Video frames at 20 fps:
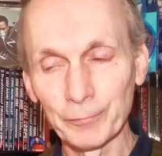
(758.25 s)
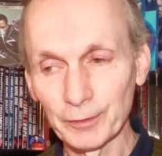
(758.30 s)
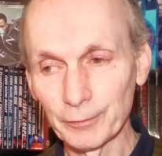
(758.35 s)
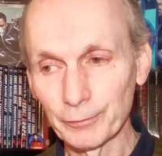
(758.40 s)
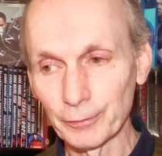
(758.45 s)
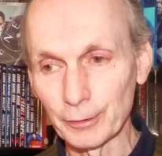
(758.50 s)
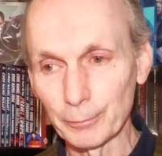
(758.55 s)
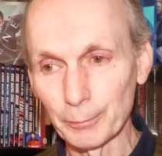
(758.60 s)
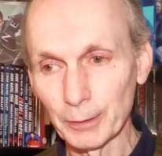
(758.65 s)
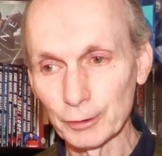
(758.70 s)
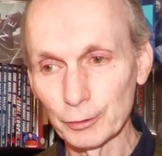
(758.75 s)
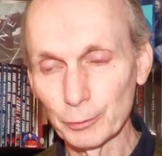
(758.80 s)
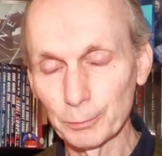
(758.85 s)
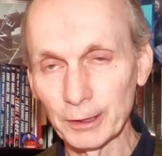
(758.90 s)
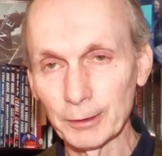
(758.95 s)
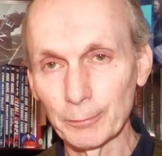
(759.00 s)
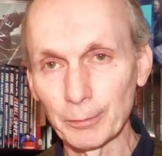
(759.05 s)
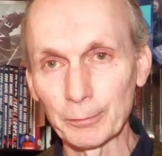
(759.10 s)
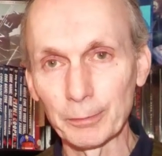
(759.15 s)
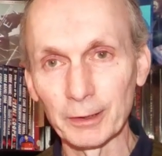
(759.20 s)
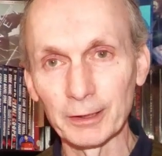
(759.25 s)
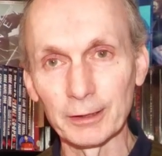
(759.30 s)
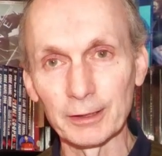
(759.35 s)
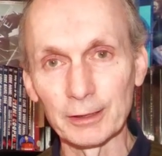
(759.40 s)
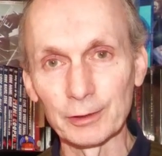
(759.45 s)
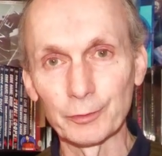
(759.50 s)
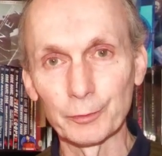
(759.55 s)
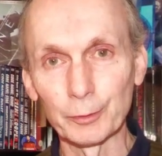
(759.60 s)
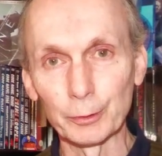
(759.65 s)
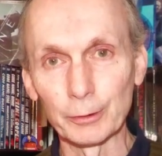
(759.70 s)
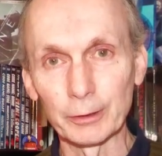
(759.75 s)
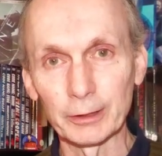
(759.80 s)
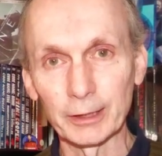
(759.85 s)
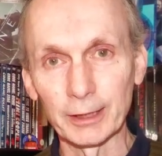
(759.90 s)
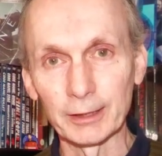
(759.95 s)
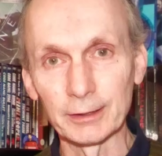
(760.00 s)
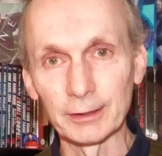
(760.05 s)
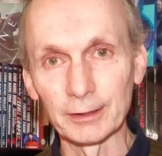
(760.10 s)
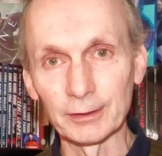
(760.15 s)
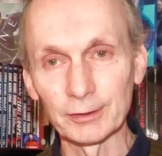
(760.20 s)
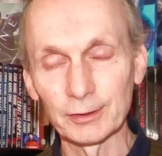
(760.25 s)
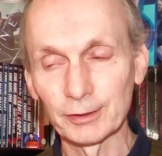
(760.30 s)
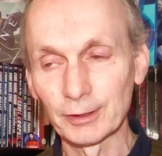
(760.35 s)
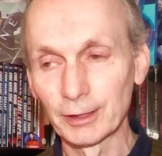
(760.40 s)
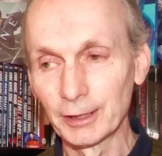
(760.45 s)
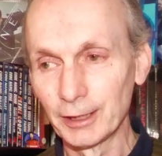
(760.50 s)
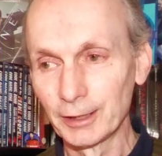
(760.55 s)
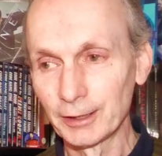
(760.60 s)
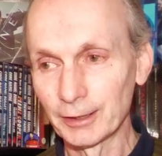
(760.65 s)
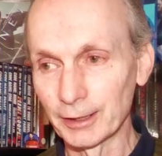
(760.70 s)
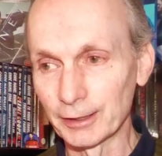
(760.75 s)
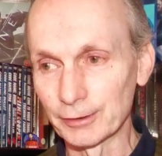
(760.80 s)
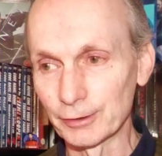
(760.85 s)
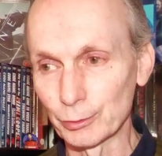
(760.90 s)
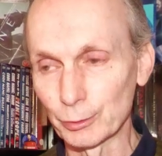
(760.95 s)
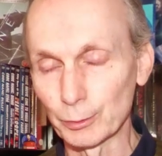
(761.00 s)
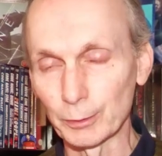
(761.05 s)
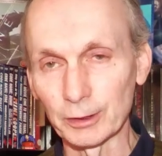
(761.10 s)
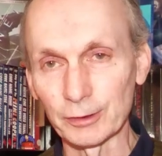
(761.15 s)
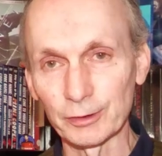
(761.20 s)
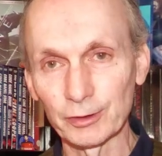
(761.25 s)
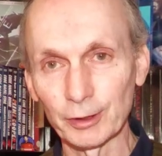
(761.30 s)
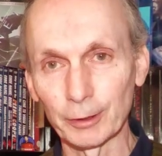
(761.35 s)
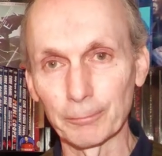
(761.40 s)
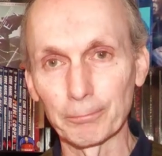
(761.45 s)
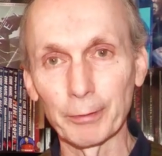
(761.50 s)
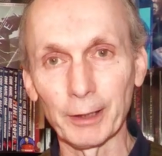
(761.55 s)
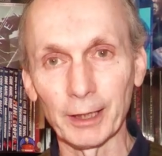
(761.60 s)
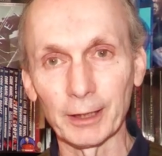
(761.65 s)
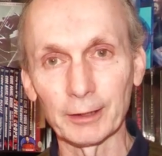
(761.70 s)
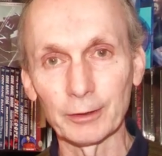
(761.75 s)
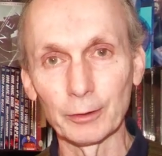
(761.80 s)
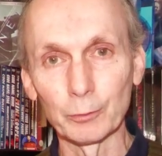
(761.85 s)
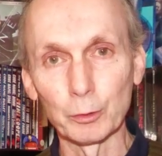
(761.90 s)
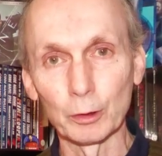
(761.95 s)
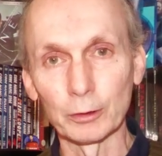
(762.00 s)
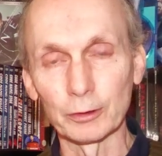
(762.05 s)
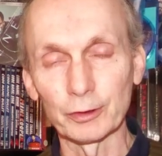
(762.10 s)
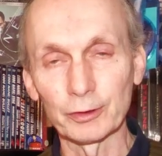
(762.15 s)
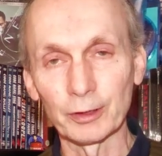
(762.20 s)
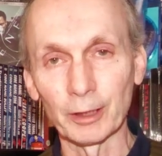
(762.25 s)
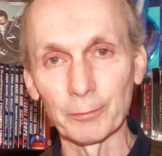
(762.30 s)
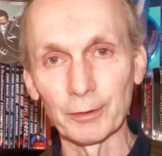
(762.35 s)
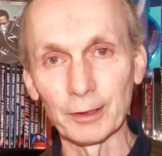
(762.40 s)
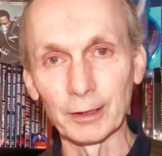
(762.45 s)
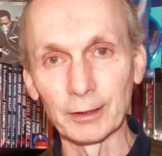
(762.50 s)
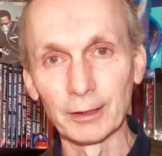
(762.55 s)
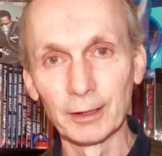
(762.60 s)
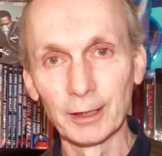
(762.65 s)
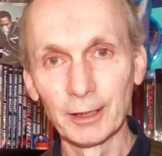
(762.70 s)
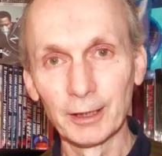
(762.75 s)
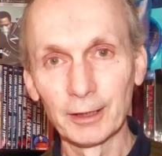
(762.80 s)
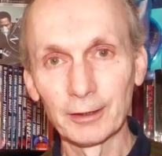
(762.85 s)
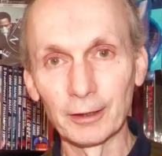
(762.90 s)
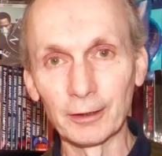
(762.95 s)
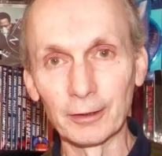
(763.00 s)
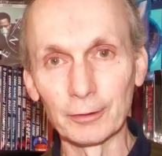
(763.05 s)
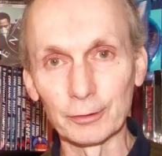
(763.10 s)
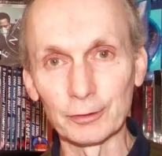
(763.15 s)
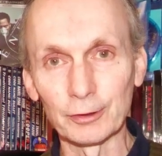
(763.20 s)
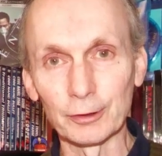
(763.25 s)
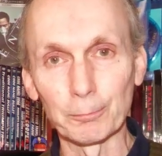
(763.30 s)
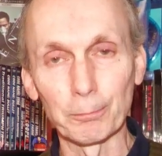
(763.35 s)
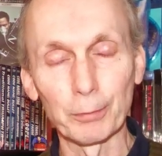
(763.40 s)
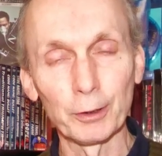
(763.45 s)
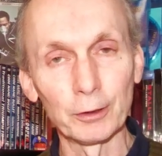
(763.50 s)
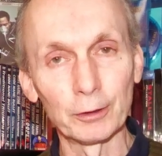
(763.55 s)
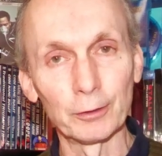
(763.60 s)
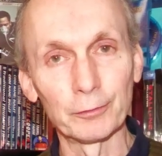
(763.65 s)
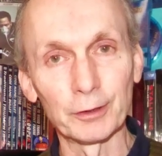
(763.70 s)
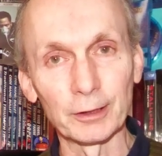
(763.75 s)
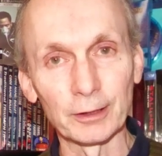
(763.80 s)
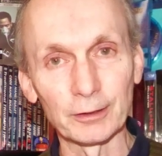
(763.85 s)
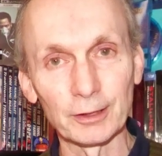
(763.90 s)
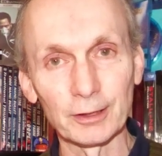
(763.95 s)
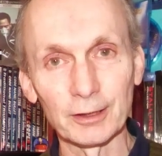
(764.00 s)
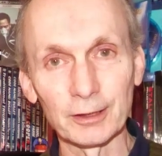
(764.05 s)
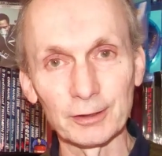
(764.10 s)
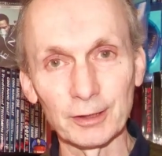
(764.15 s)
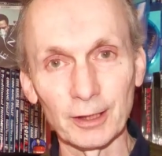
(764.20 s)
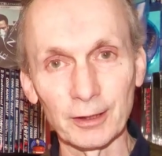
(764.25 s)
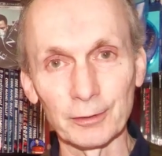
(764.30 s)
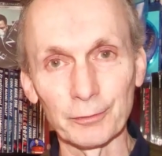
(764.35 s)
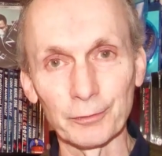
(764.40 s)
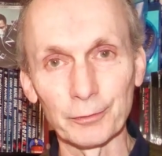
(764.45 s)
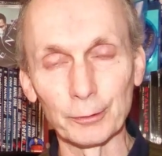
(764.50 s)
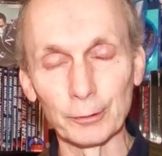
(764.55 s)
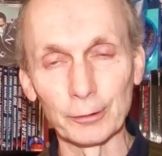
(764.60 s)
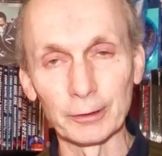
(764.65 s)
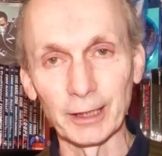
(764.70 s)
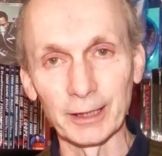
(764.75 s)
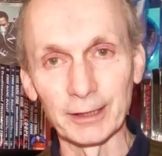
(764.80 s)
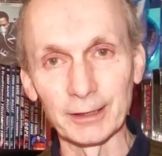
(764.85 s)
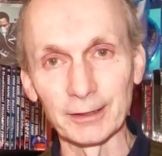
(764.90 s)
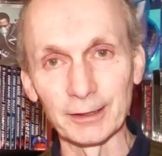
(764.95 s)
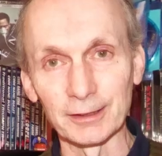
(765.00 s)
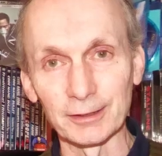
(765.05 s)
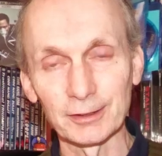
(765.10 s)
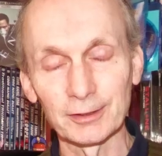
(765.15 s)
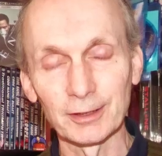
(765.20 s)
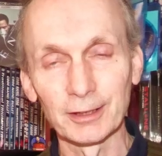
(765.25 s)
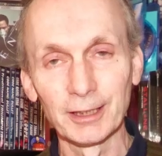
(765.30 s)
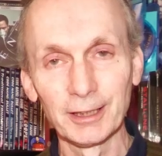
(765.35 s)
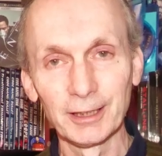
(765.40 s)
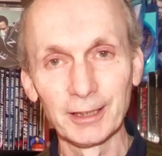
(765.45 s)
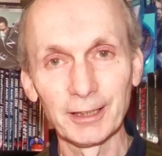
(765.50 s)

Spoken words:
For the most people who buy these 4K discs, they just want to sit back and watch something that looks as perfect as other 4K discs.